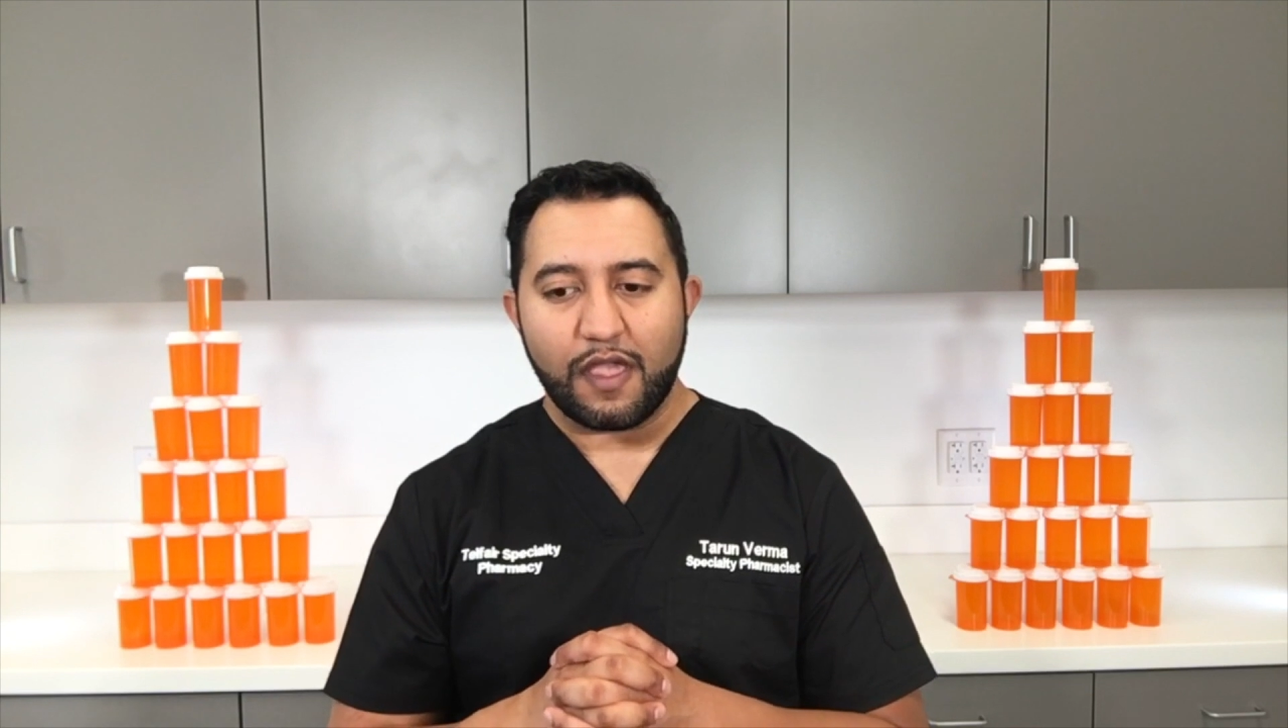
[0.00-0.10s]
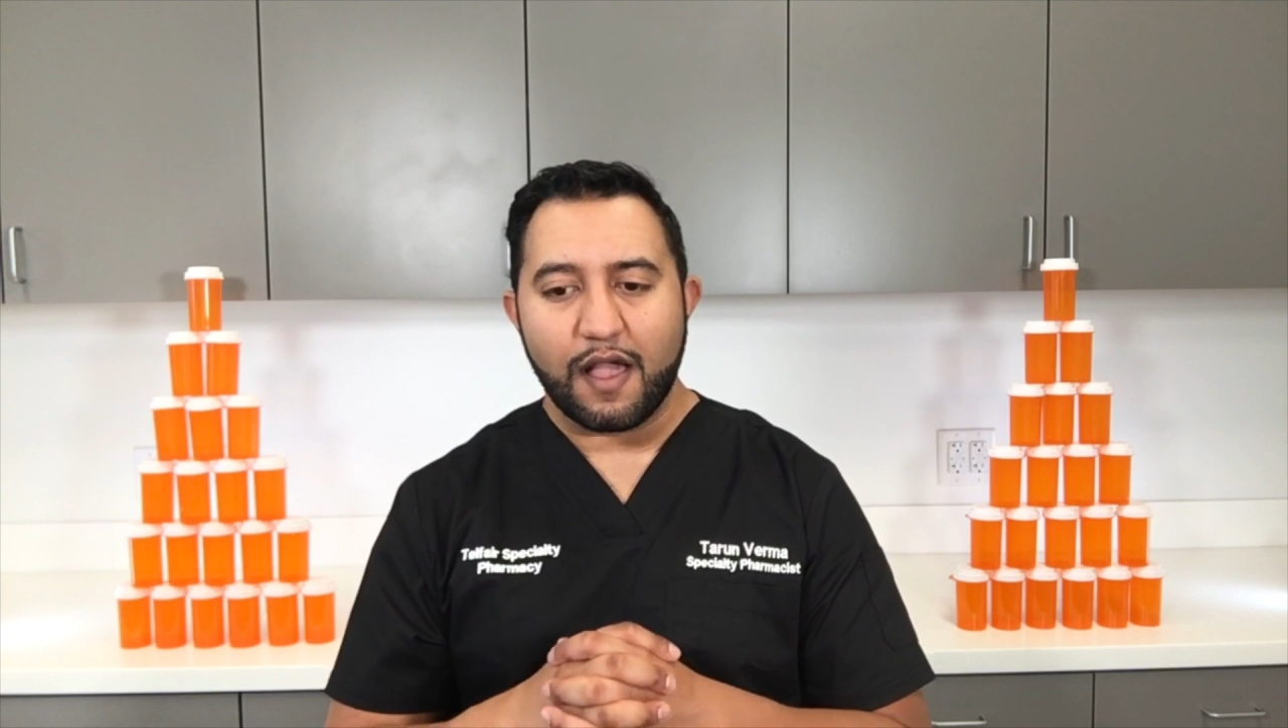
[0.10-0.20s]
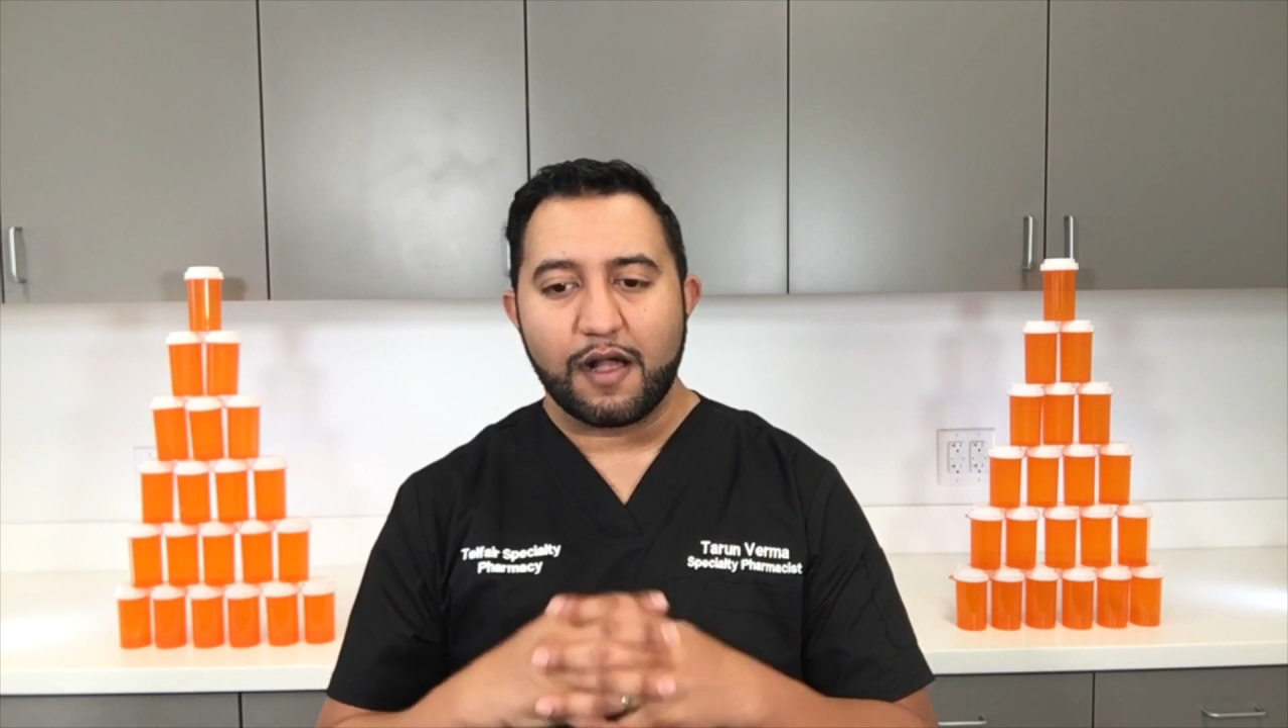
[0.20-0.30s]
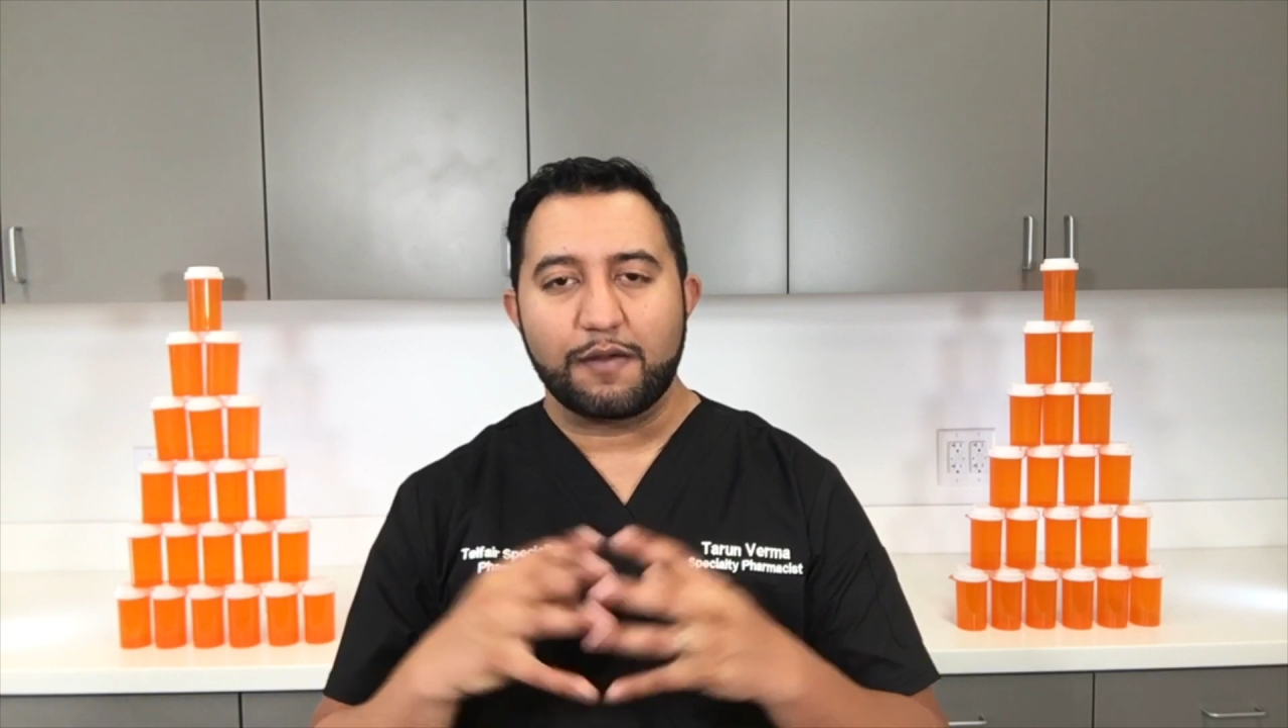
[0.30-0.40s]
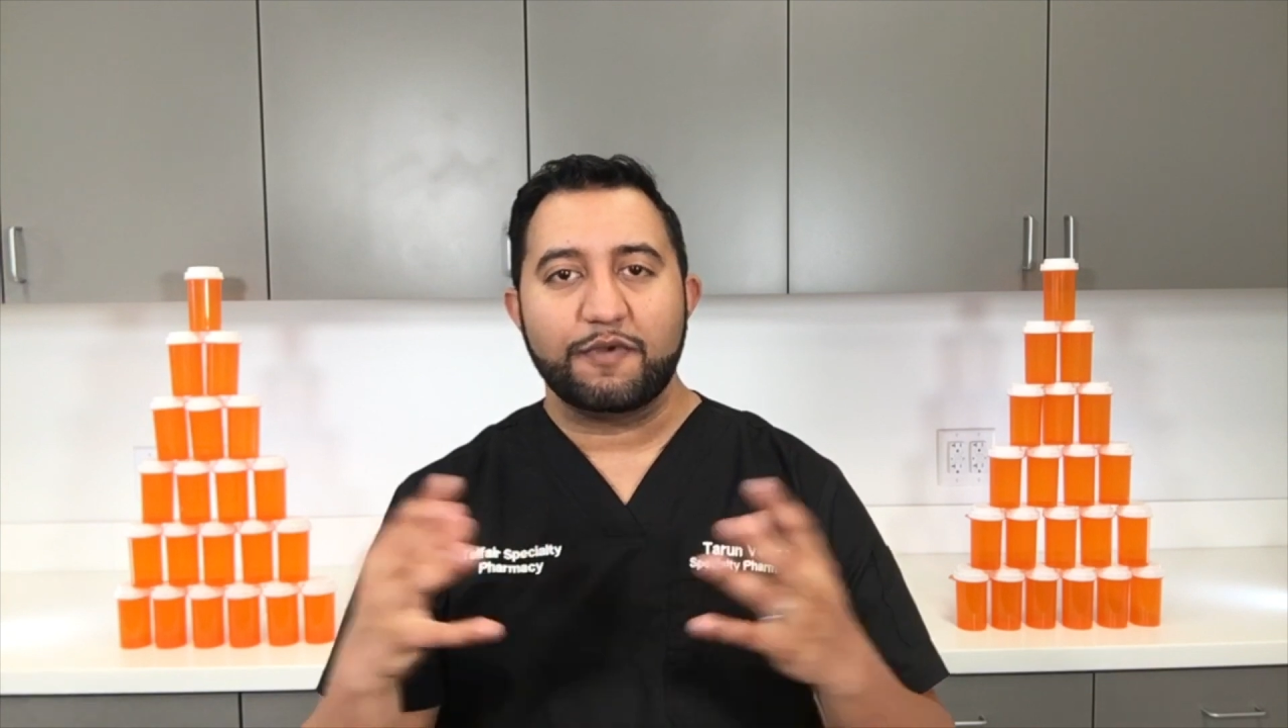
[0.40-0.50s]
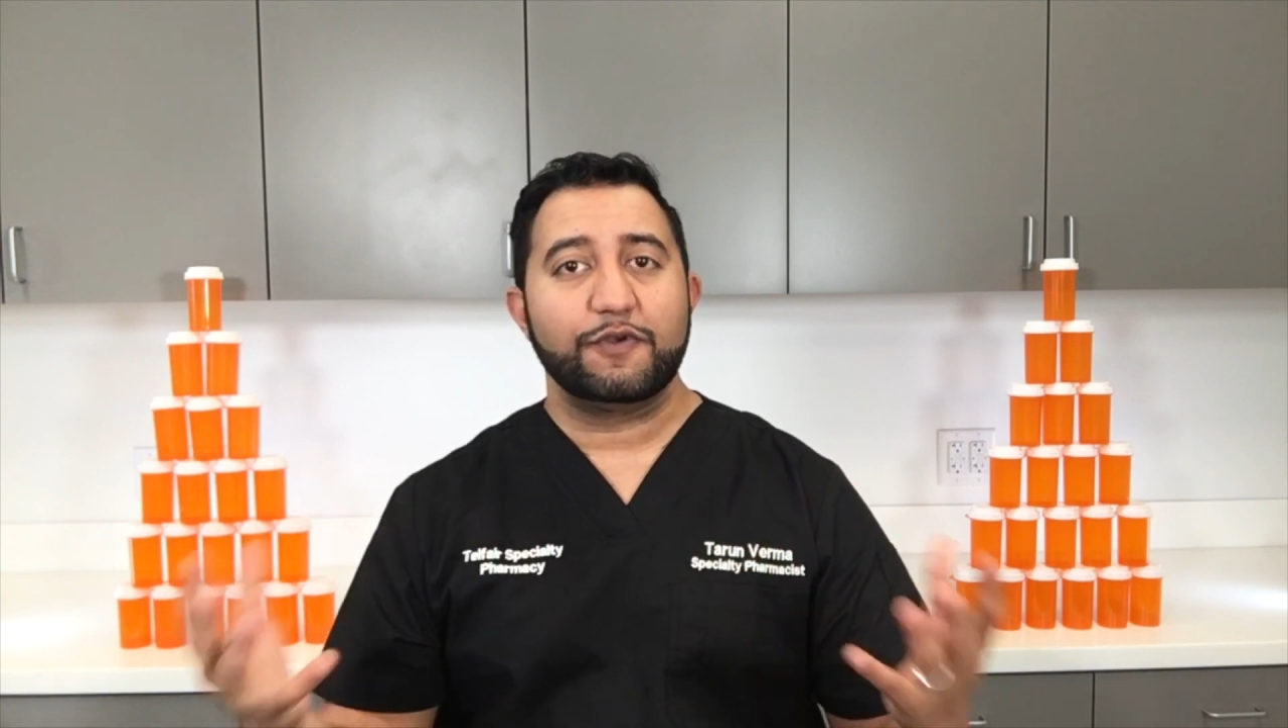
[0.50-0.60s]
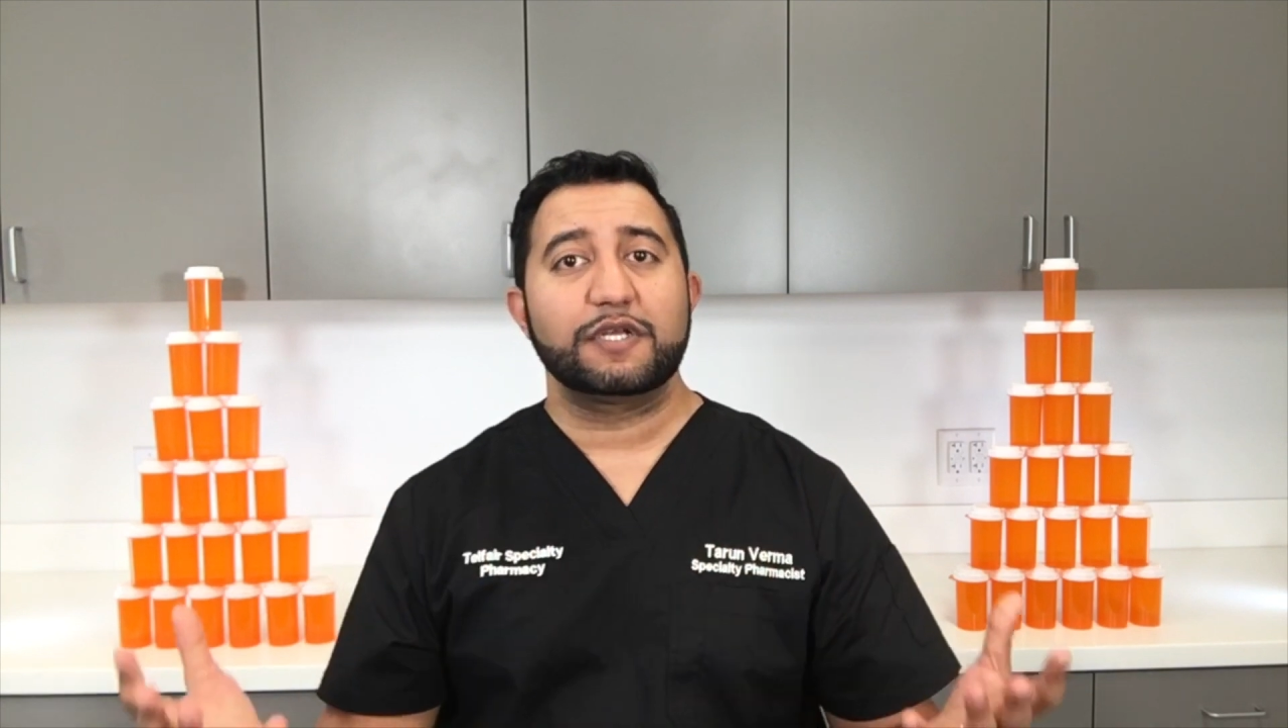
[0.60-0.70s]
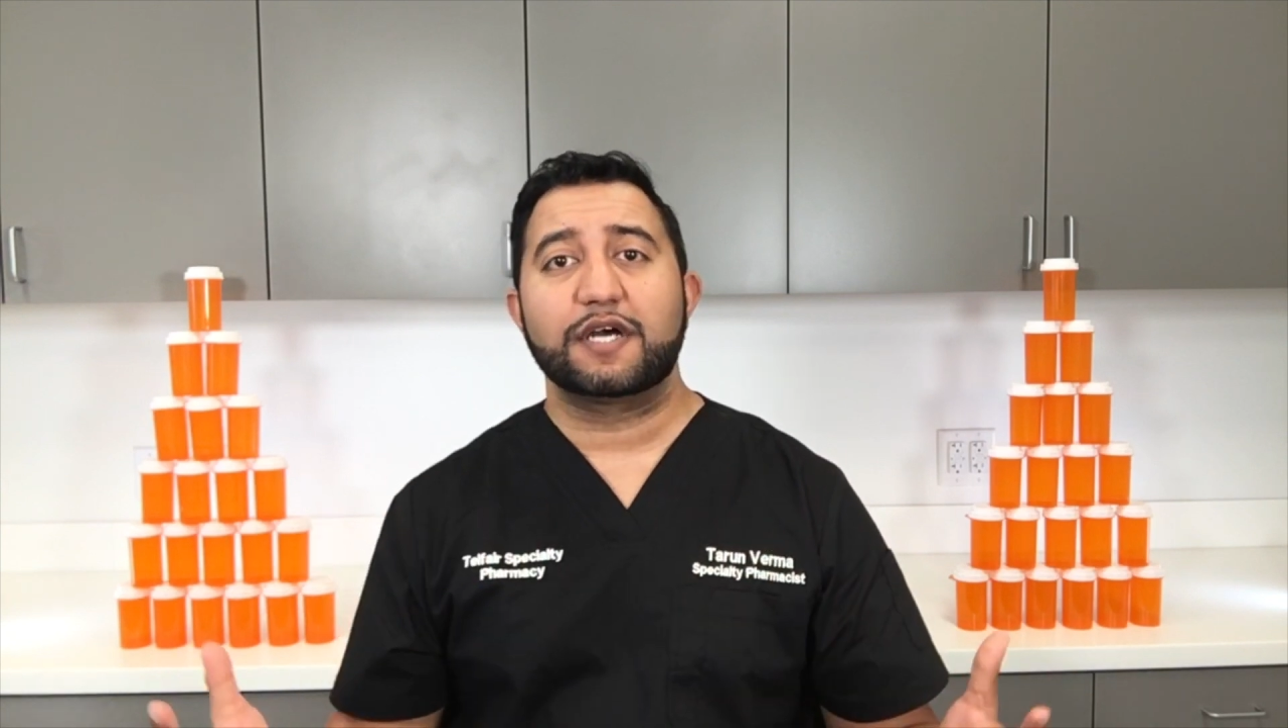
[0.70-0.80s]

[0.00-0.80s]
um, if you can